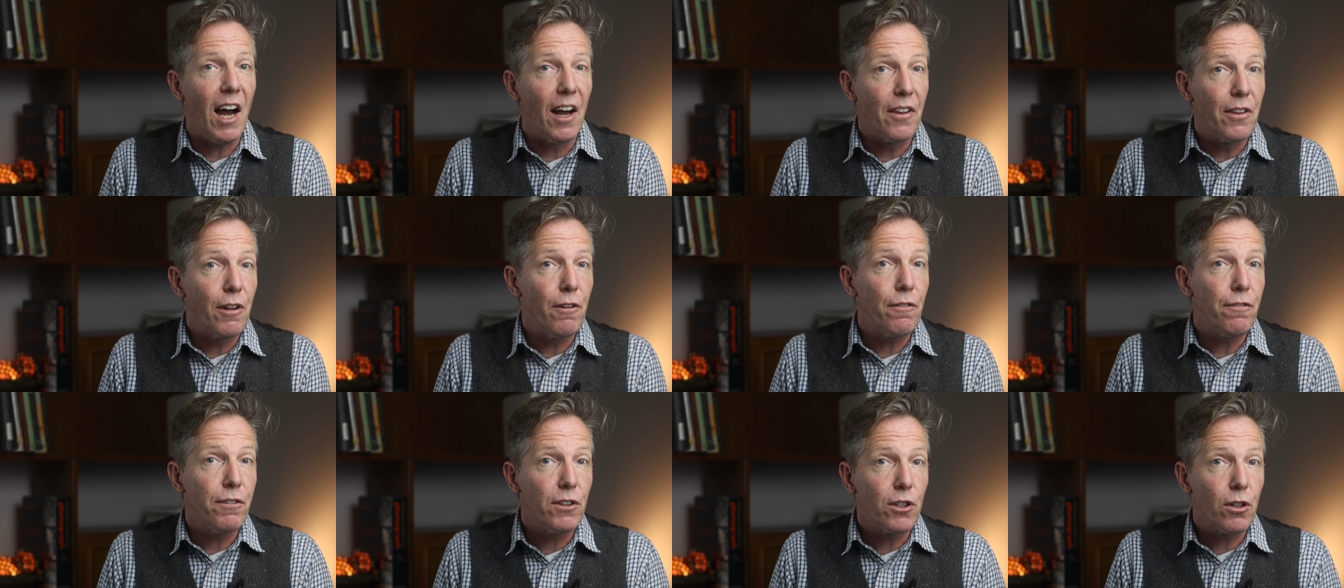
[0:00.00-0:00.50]

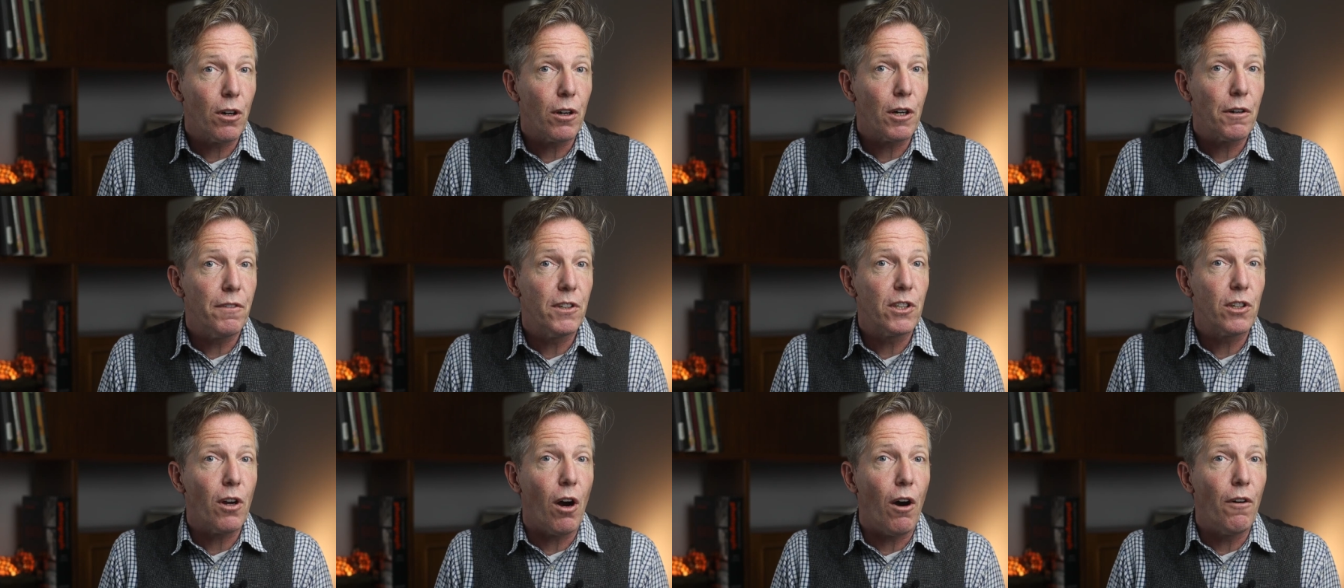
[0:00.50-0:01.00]
other
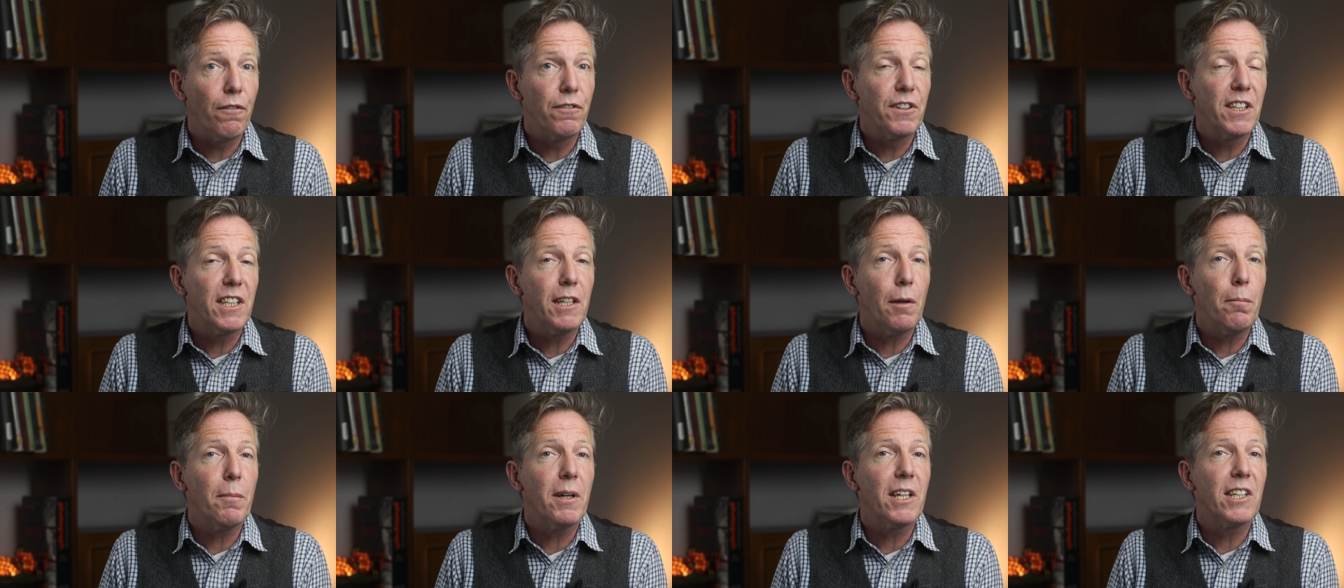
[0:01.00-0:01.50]
photographers of
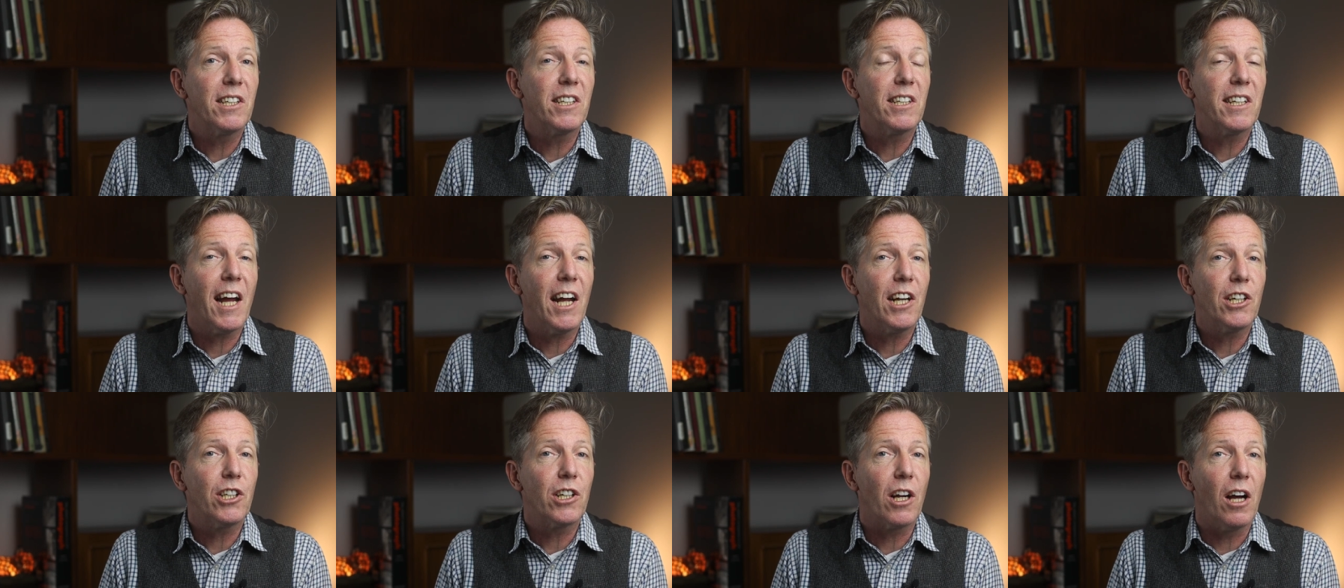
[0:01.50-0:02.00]
similar
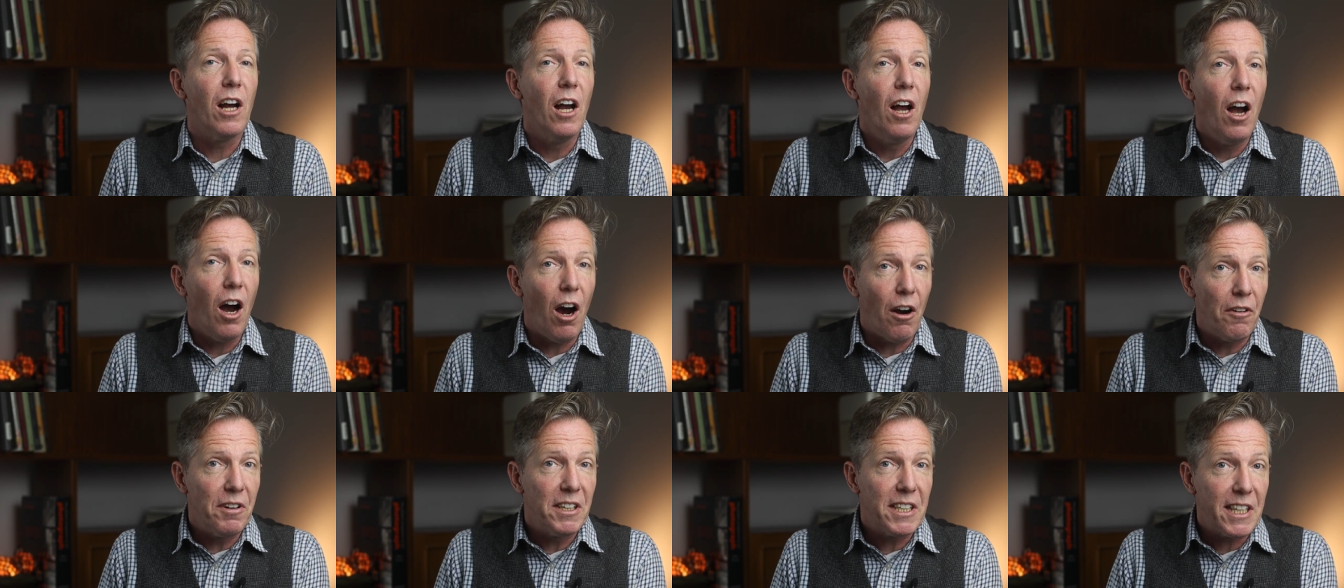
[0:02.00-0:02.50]
stature
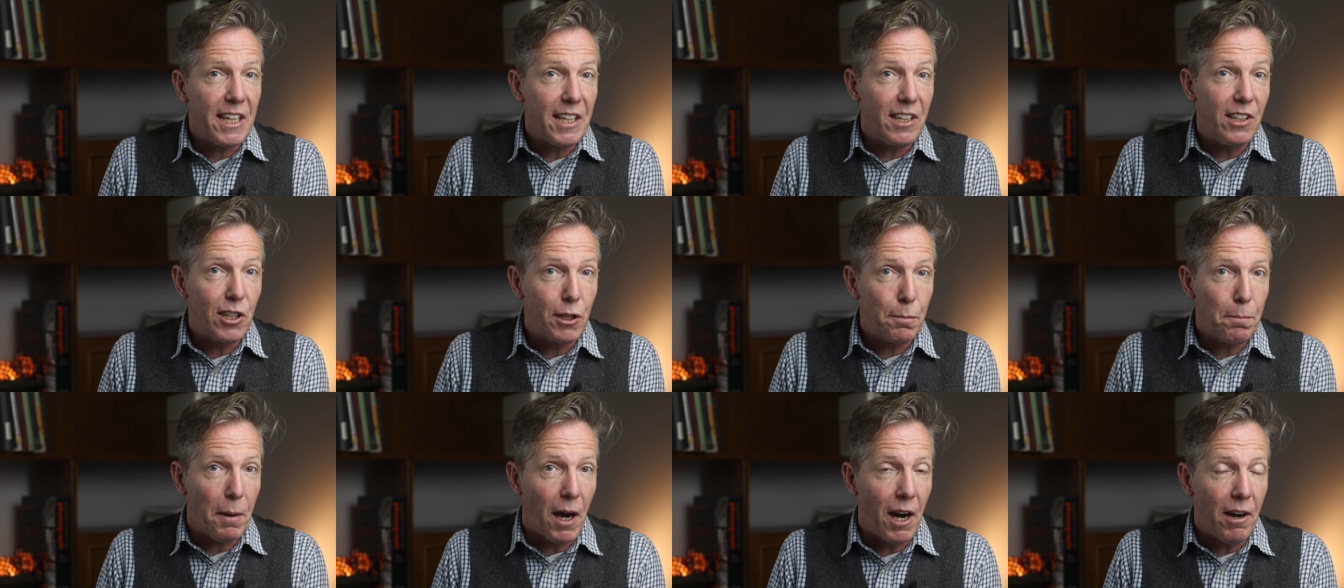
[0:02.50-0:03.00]
are indeed
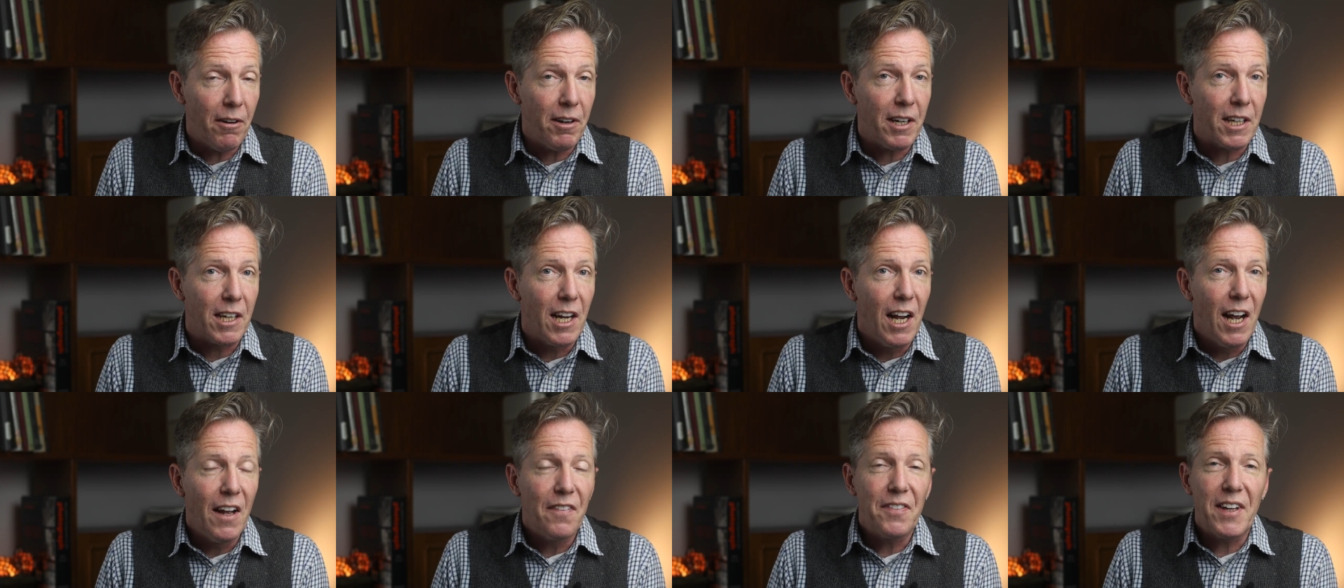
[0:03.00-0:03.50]

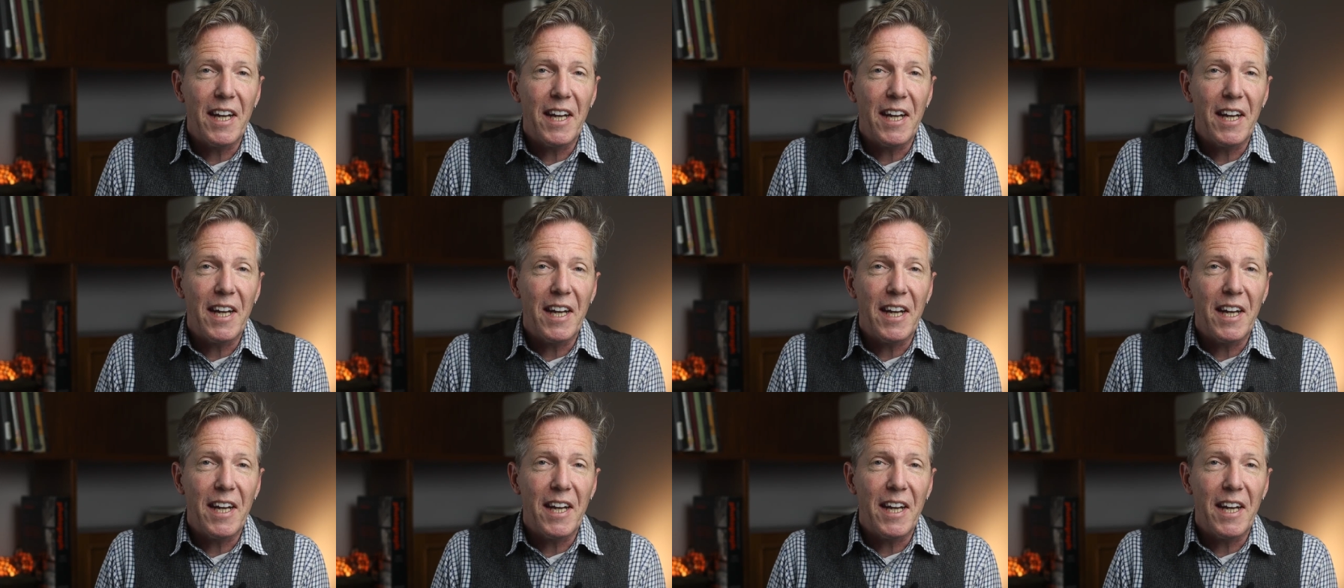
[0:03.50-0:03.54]
inspiring,